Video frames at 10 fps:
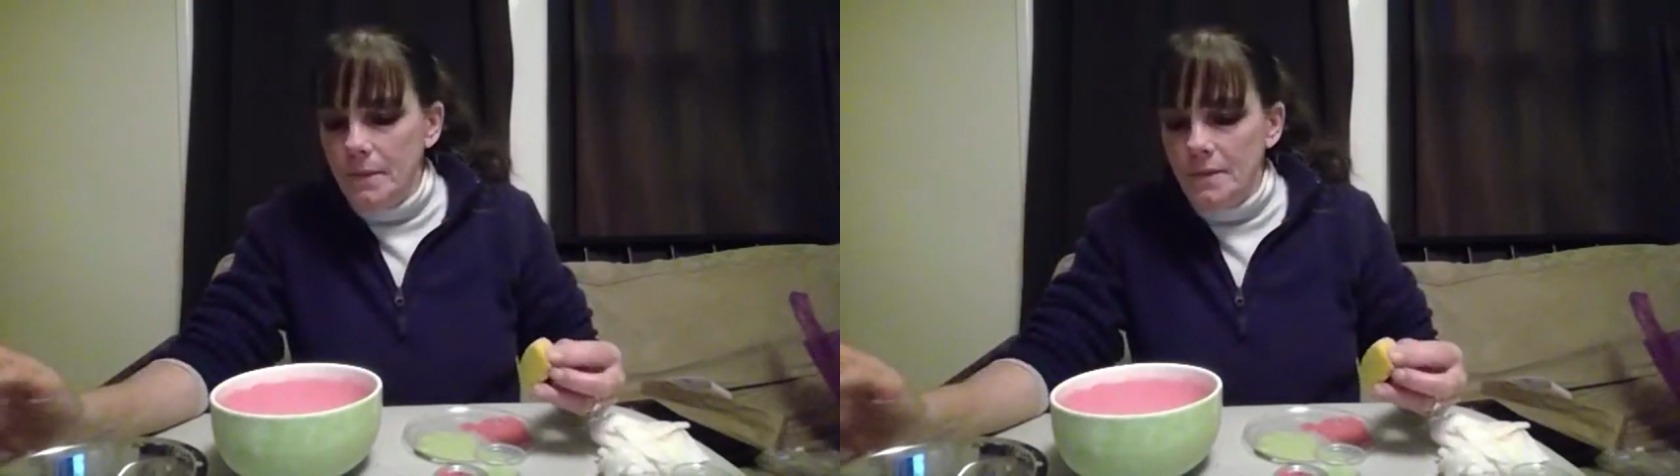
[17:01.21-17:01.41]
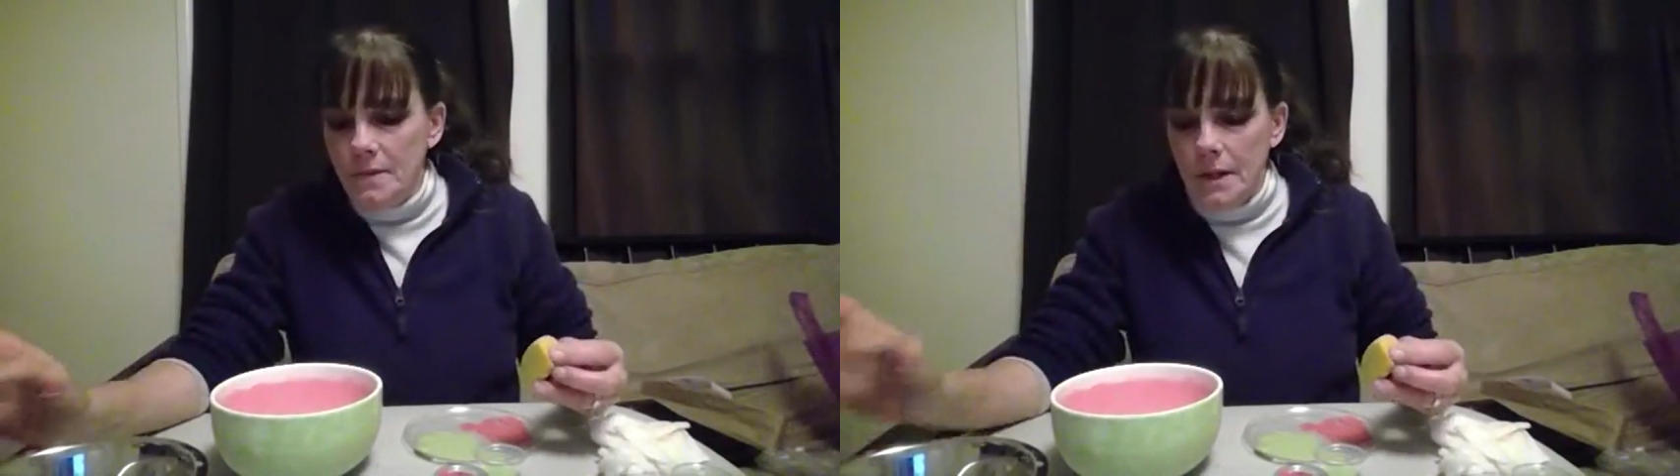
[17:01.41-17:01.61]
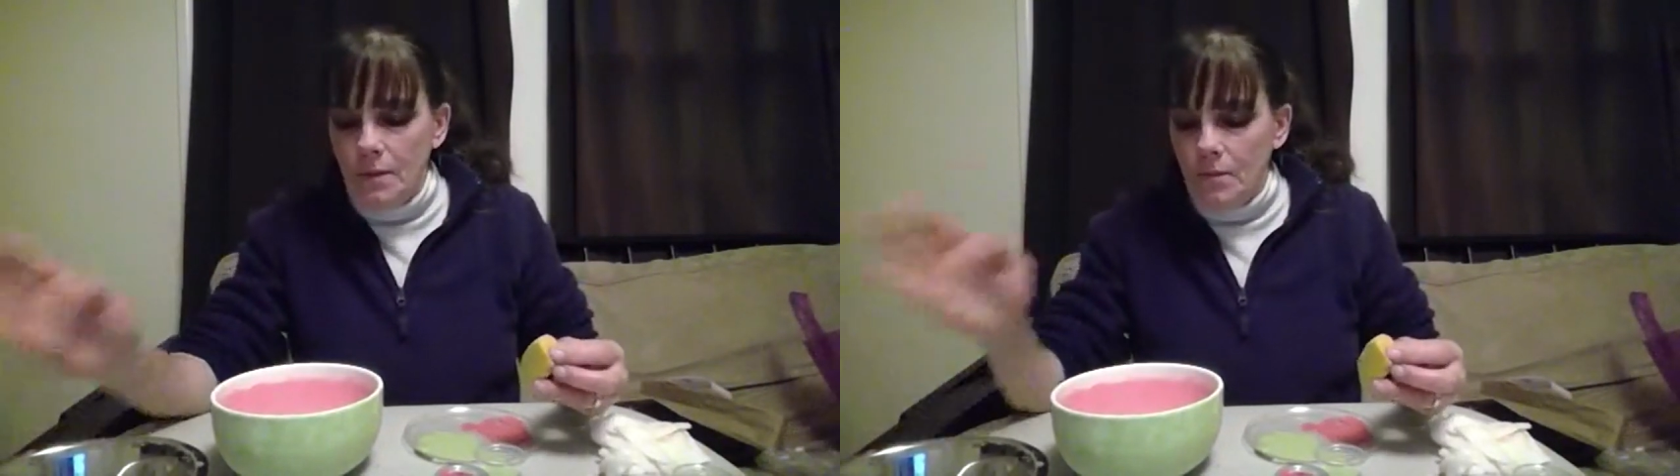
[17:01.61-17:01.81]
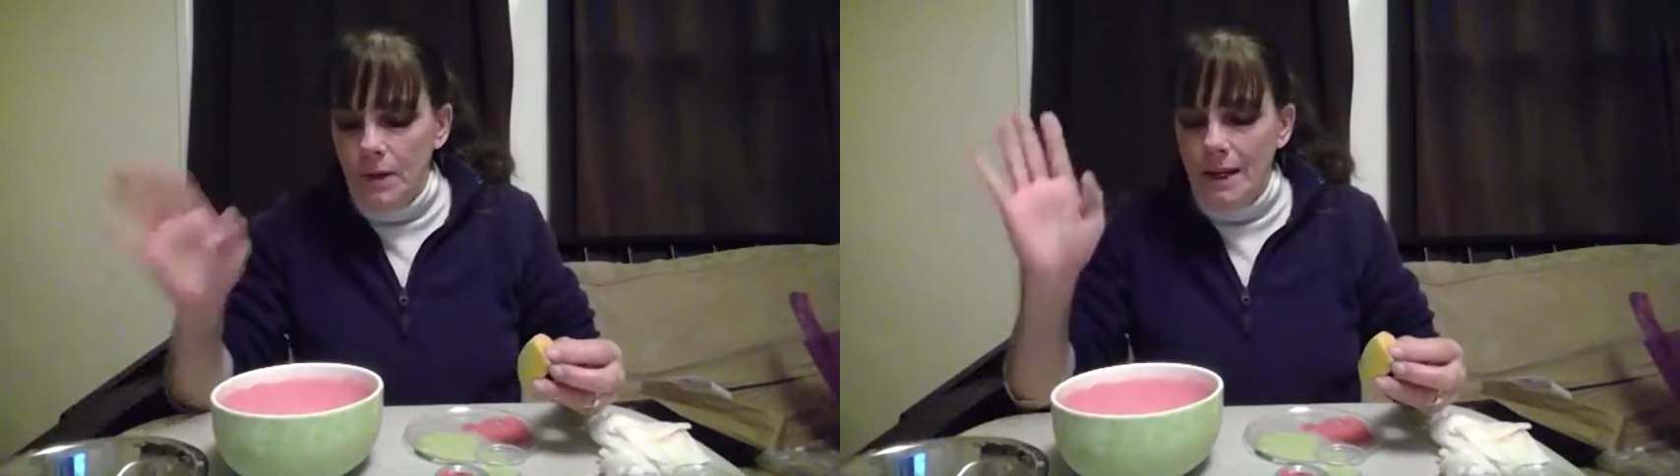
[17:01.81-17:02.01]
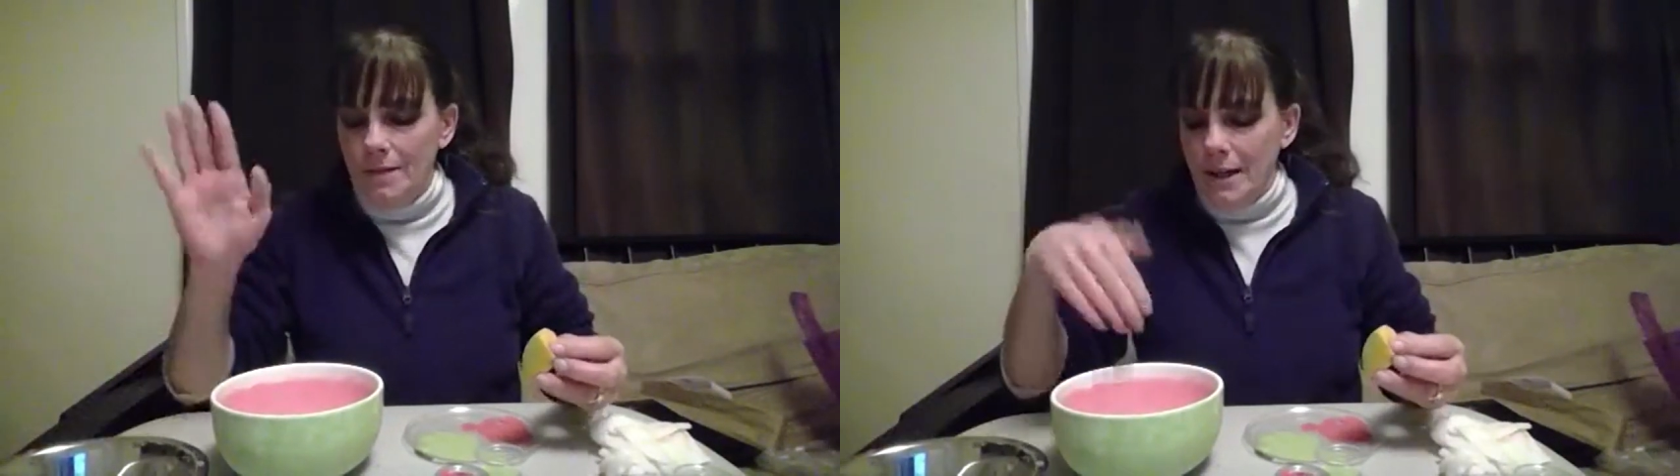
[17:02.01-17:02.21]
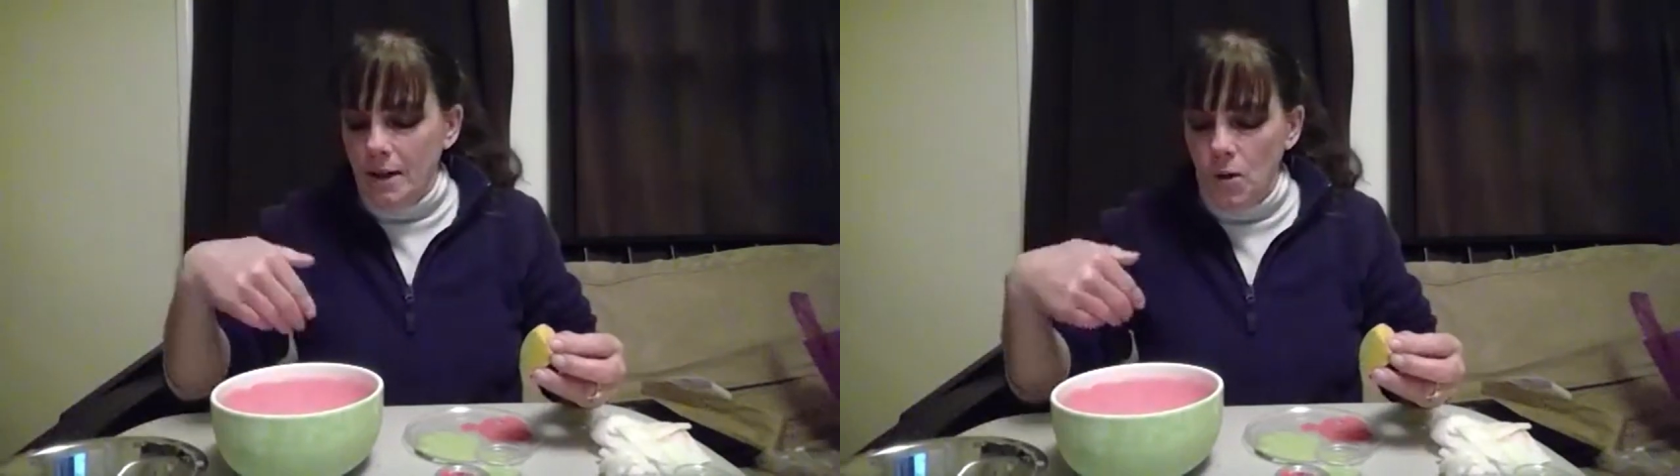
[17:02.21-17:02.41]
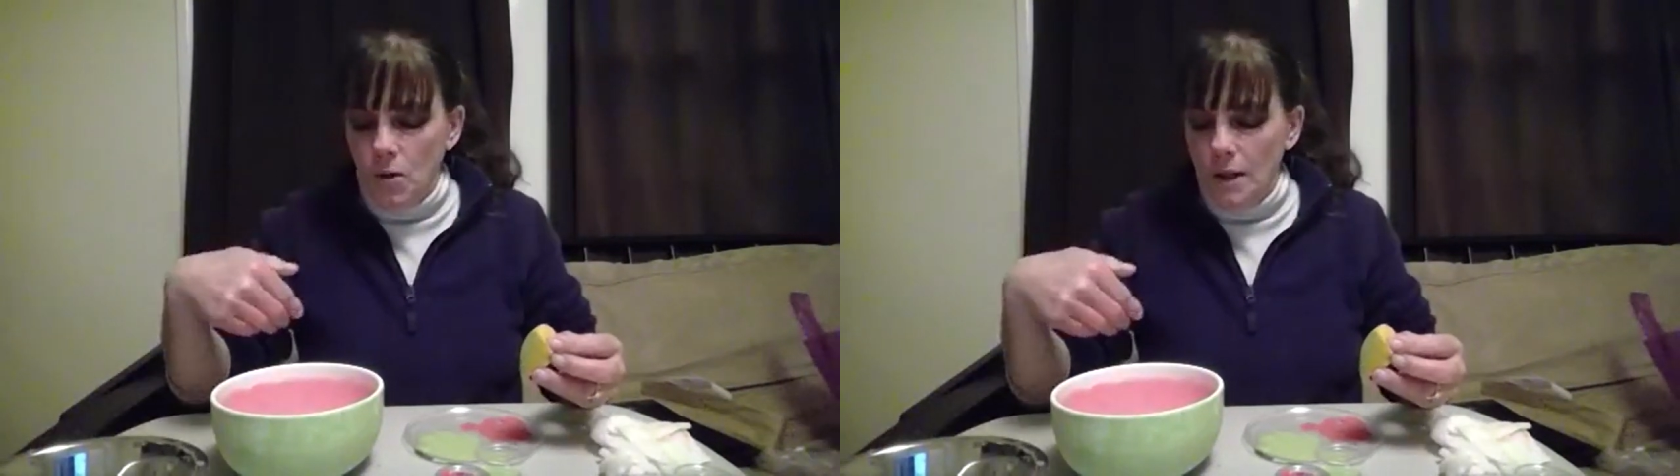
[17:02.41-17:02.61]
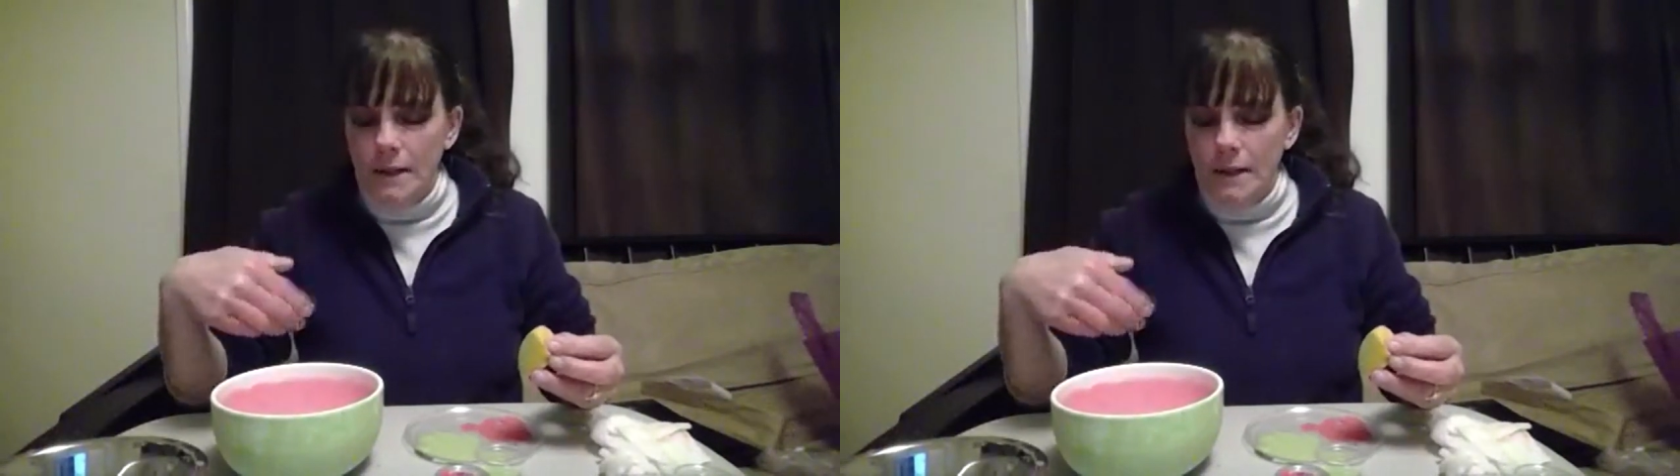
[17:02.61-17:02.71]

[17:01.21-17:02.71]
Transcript: So we have like a whole color.